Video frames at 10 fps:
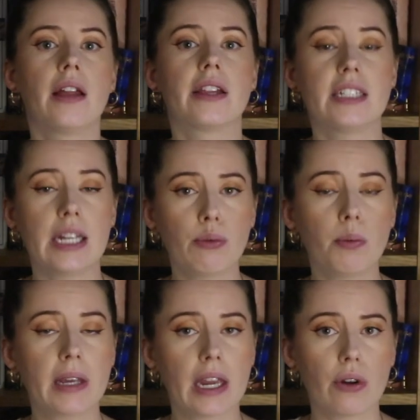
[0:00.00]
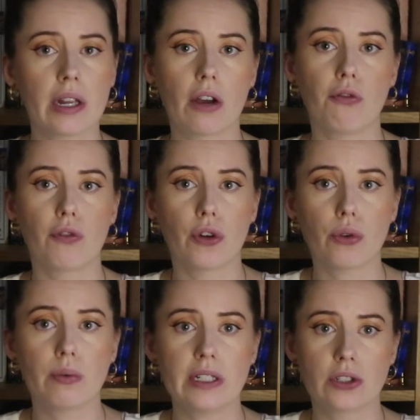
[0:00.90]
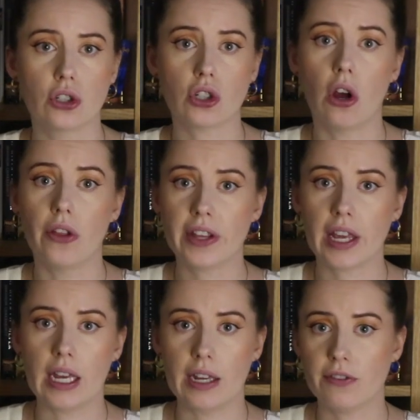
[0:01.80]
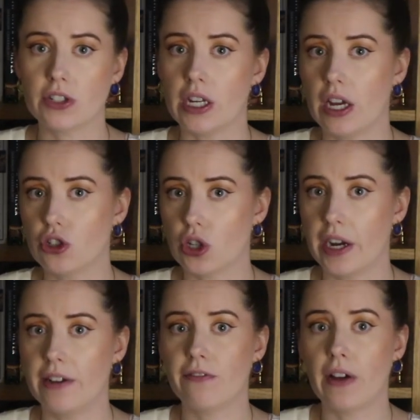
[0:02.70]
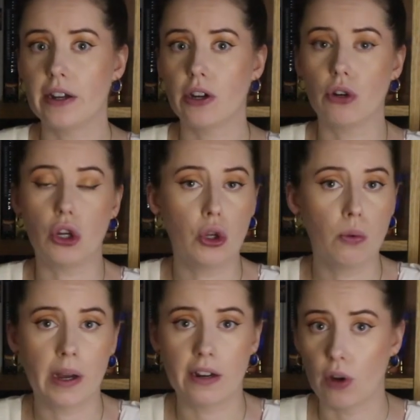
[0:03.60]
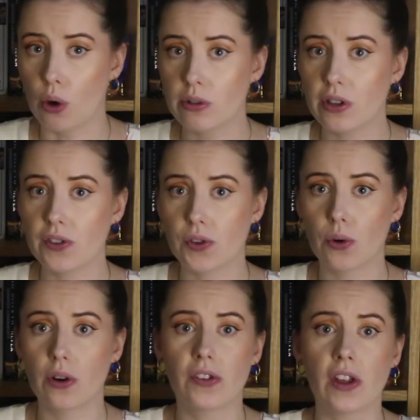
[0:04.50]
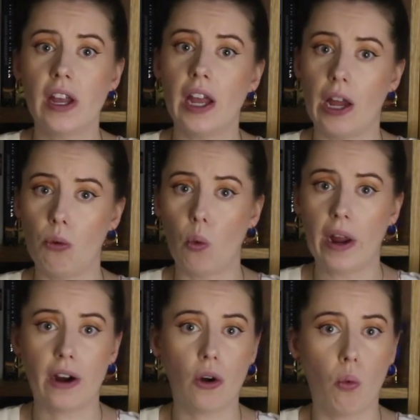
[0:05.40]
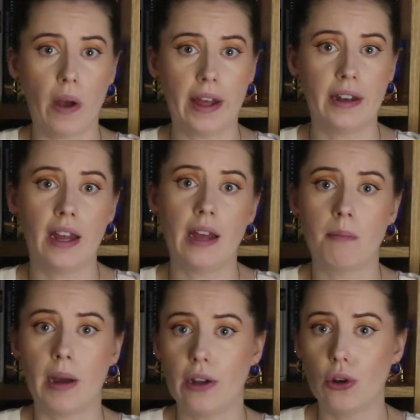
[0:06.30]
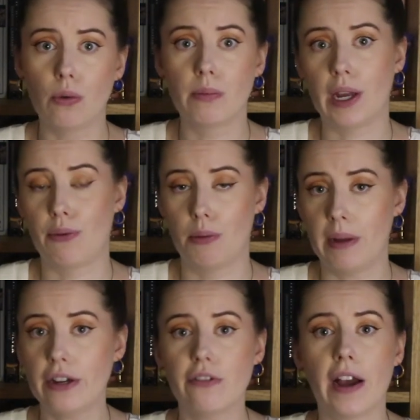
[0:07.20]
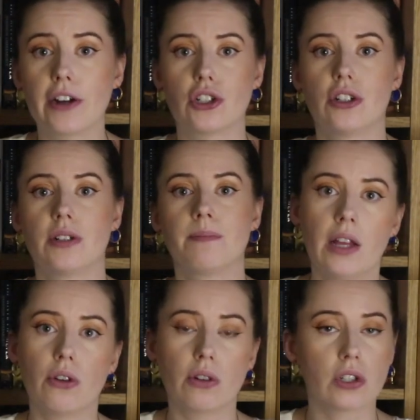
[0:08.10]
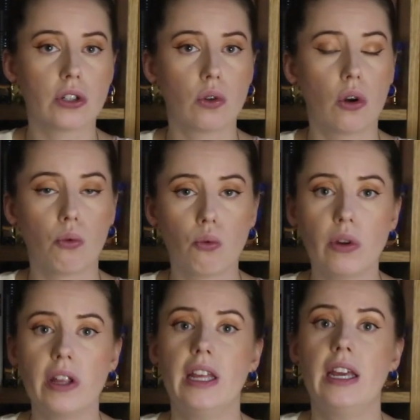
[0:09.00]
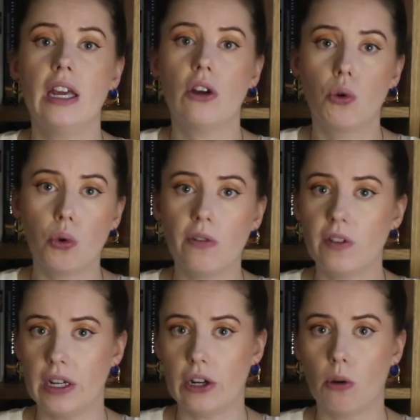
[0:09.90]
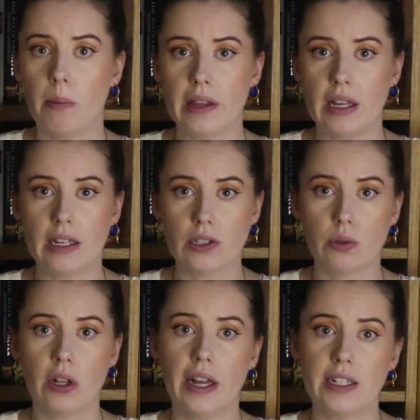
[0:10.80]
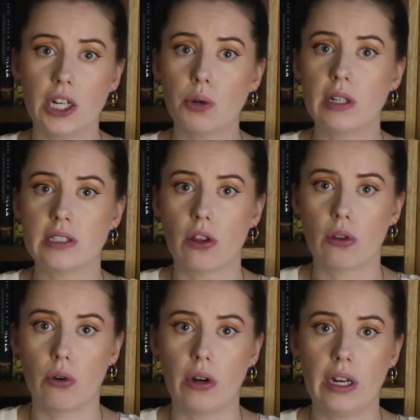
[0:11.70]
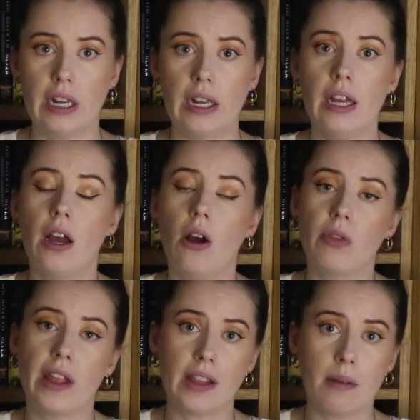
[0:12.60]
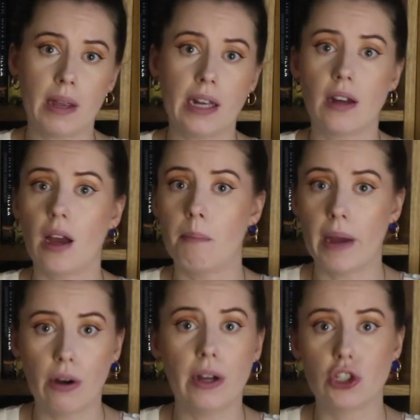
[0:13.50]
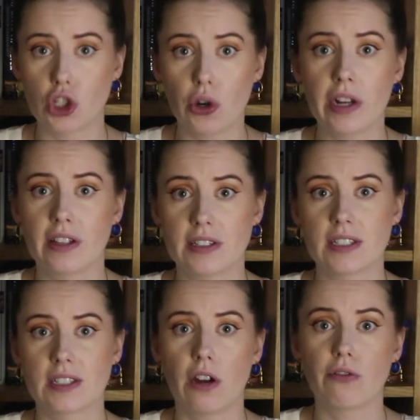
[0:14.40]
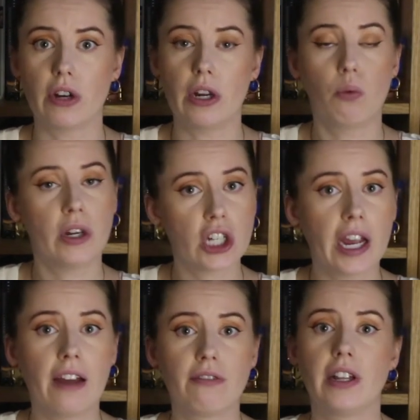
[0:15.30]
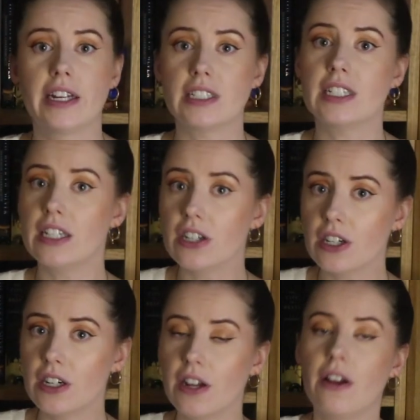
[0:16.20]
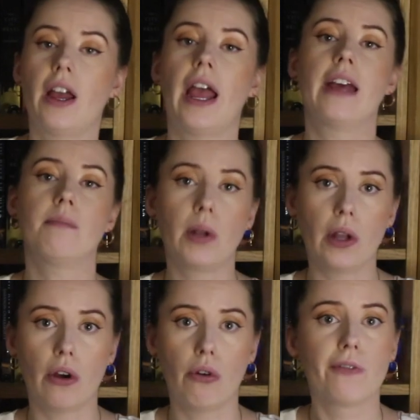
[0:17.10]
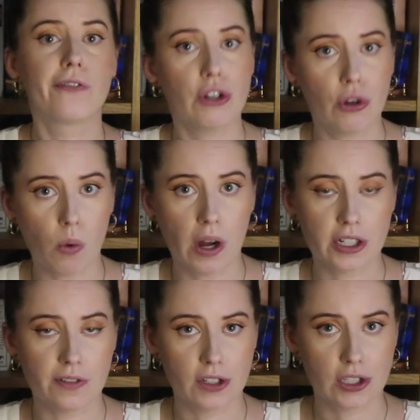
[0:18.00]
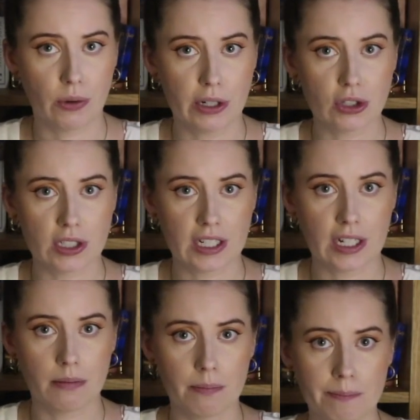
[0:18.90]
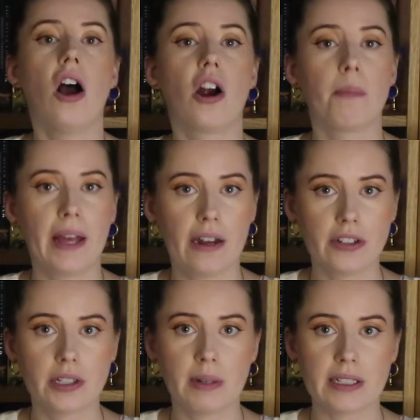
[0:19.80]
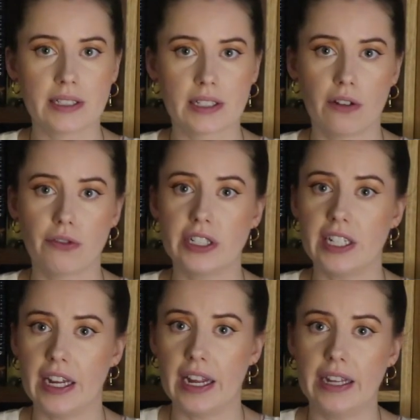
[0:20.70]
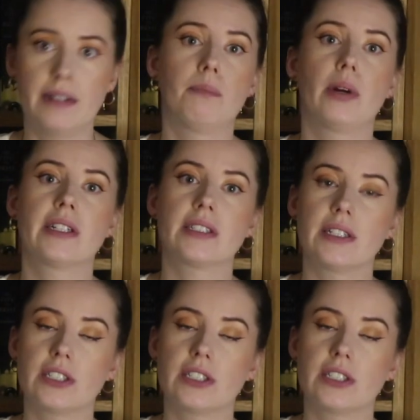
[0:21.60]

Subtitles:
The team will be carrying out further research on the cave to try and find out who might have owned the swords and where, when, and by whom they were manufactured. There was also a really cool video by the Israel Antiquities Authority that they made about and during this discovery, which I have linked here and below for you to watch if you're so interested. Our penultimate discovery today brings us